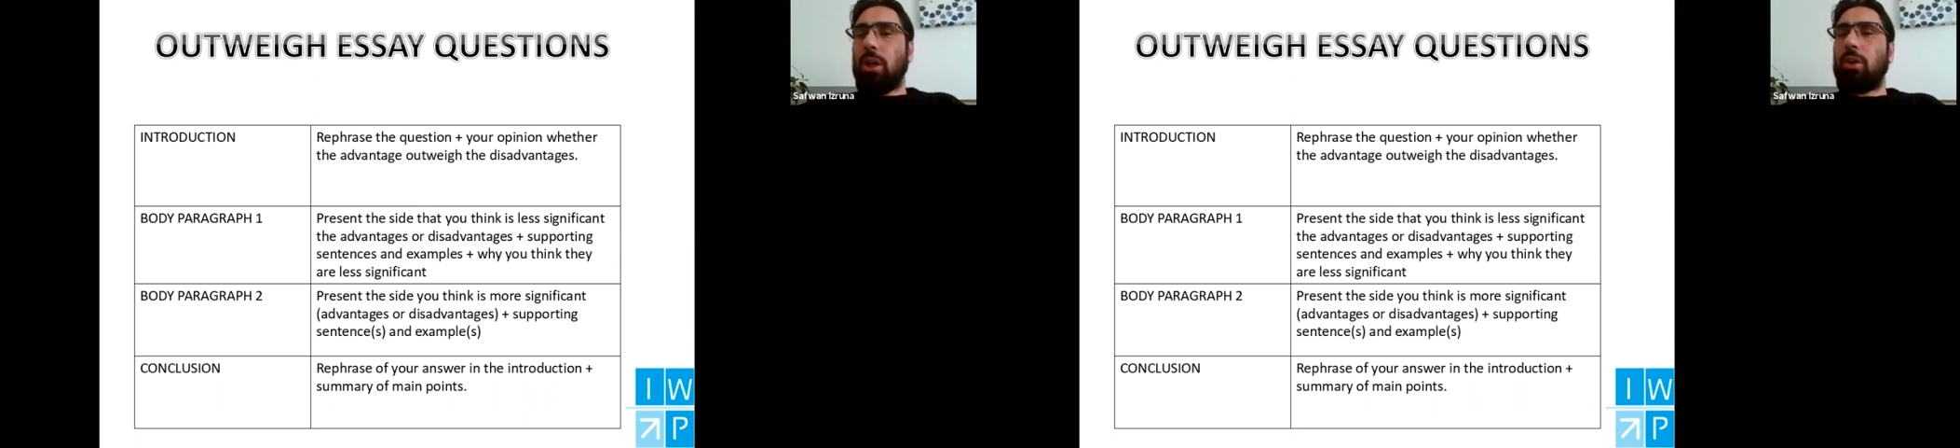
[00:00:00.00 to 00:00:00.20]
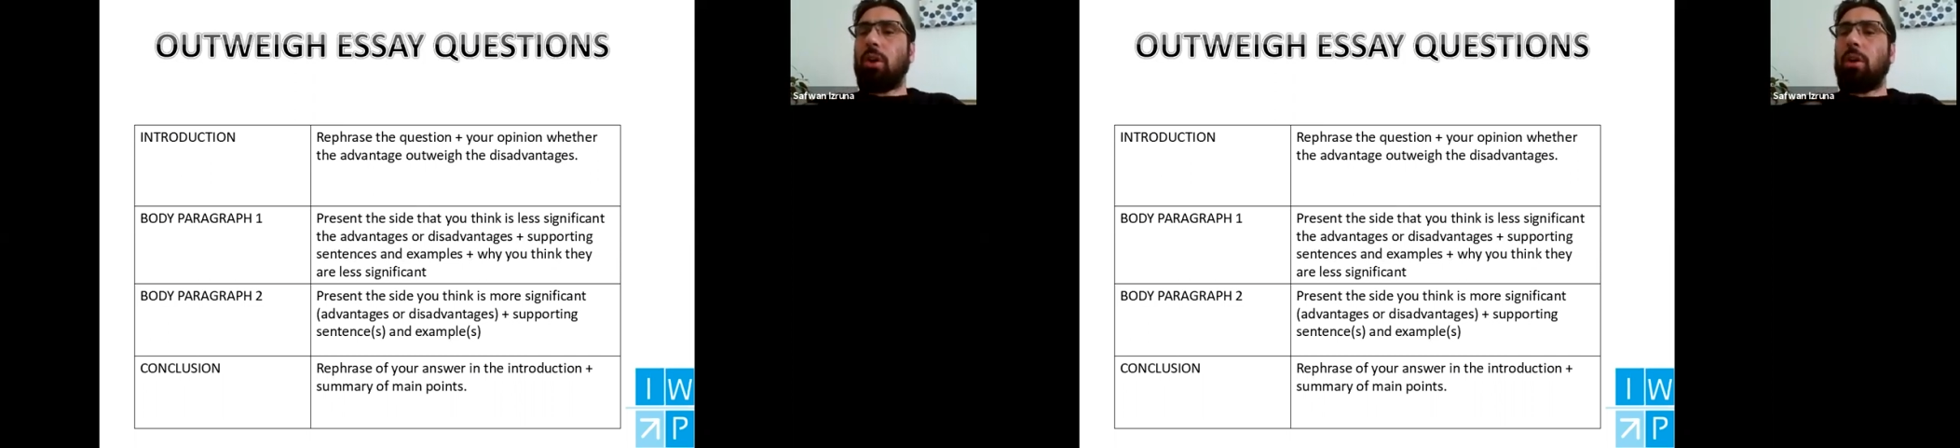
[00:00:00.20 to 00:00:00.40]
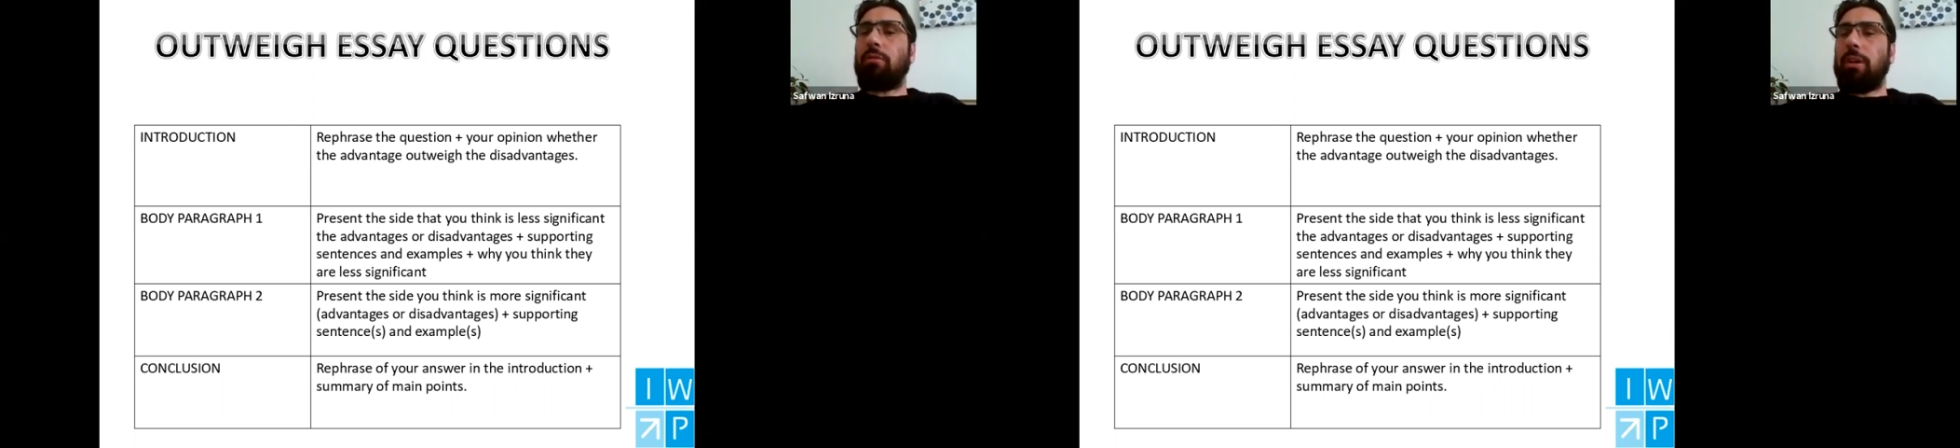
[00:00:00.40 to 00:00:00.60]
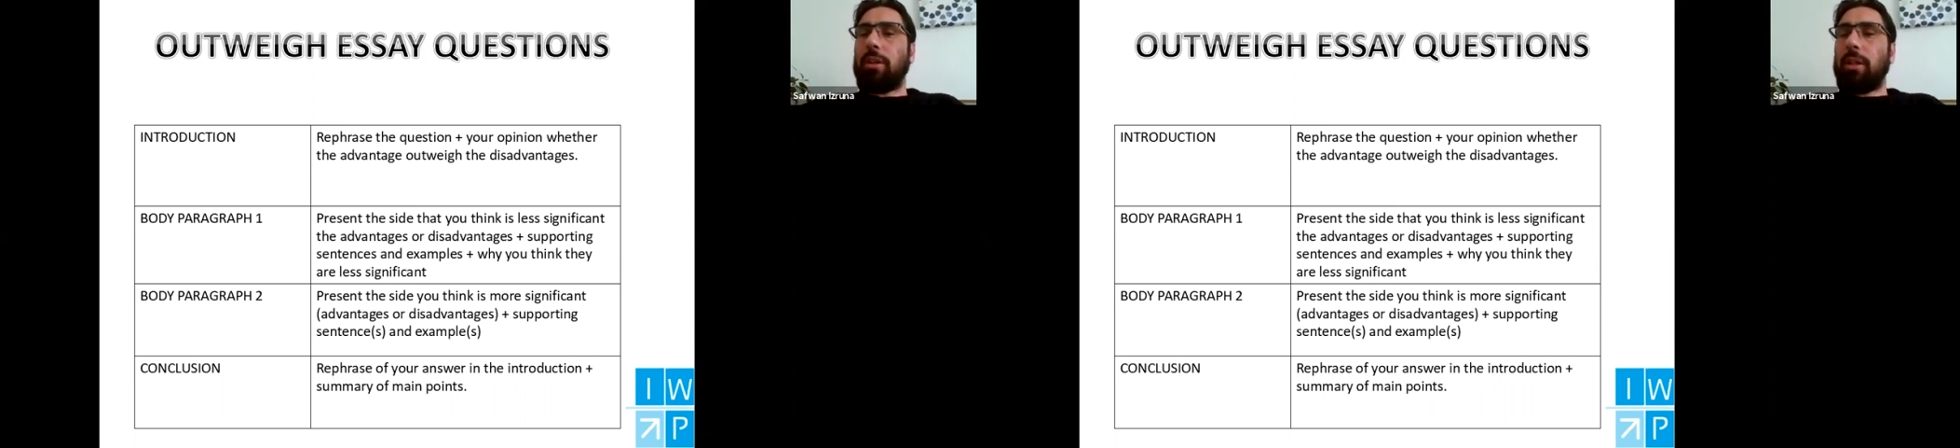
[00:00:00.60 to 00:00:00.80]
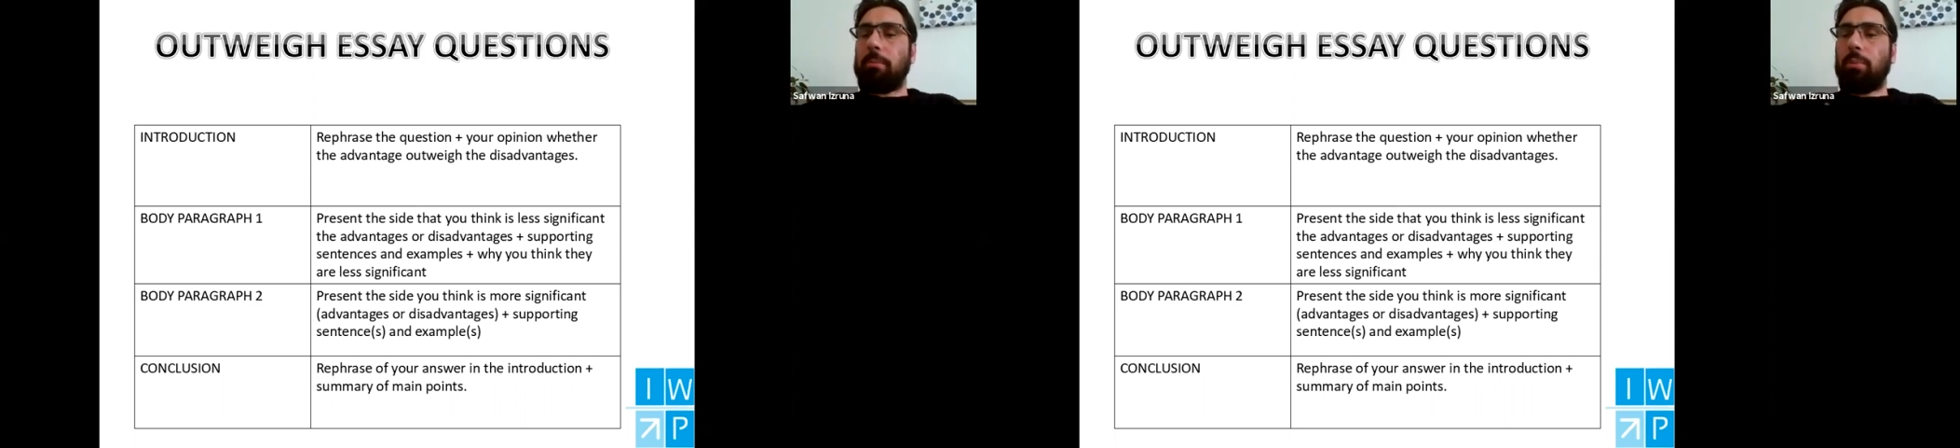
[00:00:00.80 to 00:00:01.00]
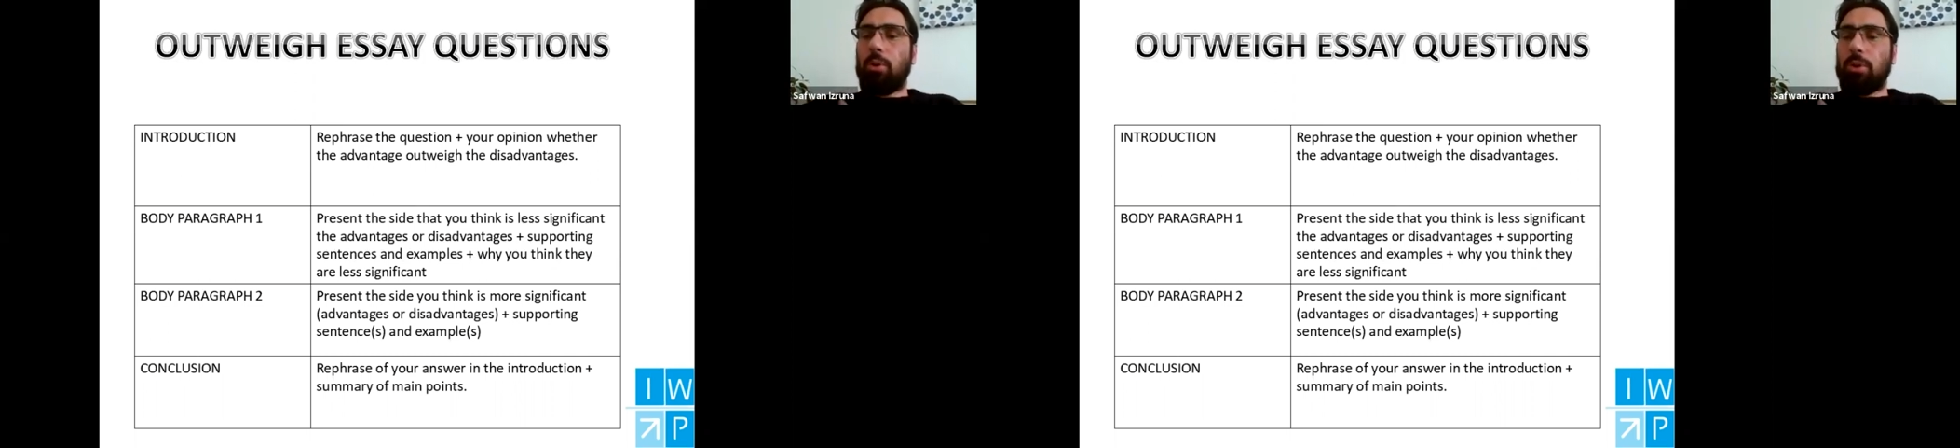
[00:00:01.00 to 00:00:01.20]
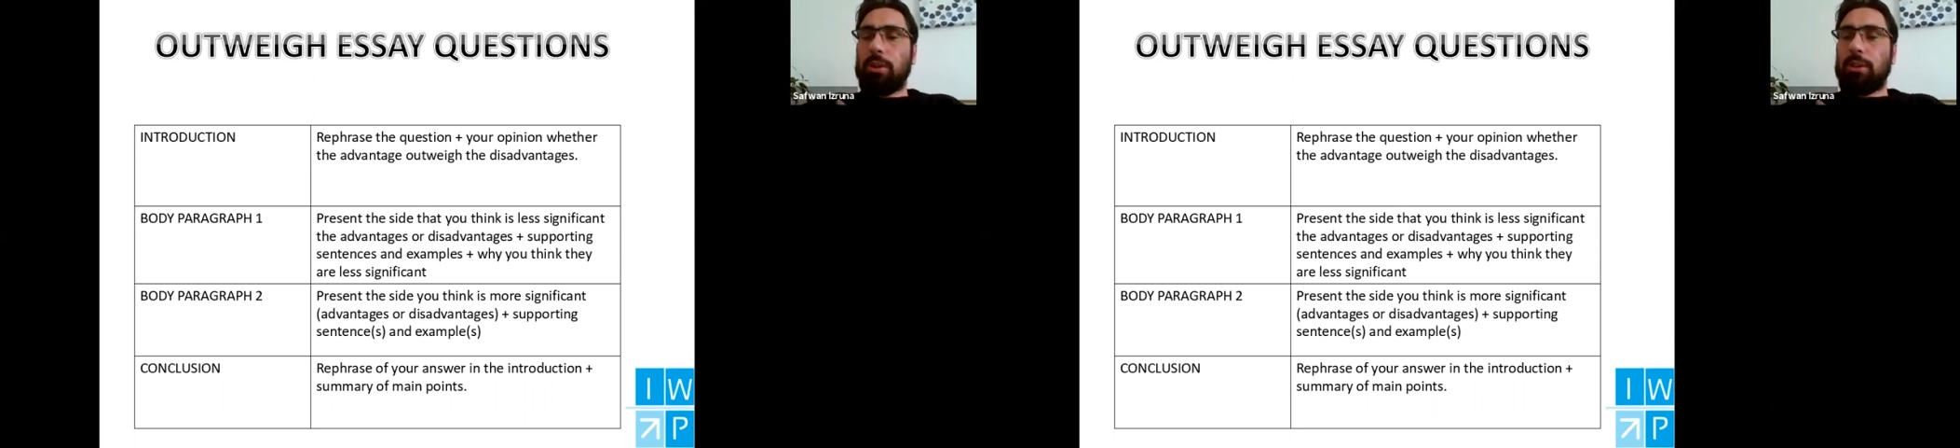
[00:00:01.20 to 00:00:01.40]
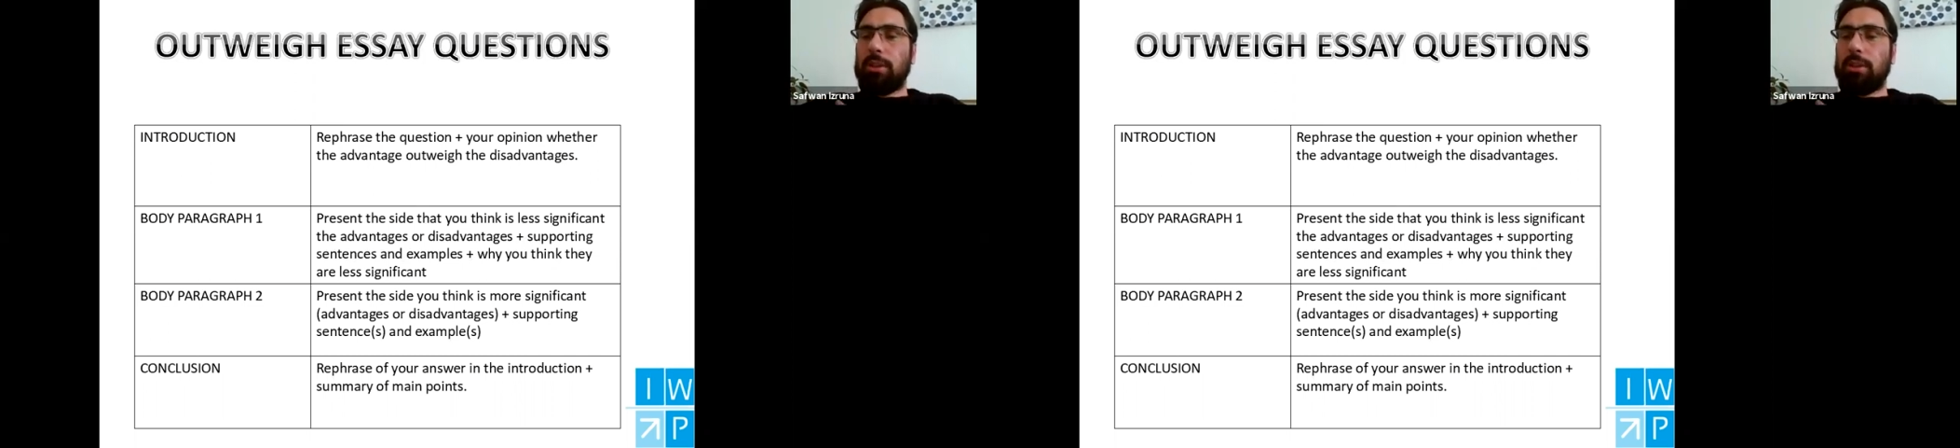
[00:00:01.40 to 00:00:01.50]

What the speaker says: are not very important.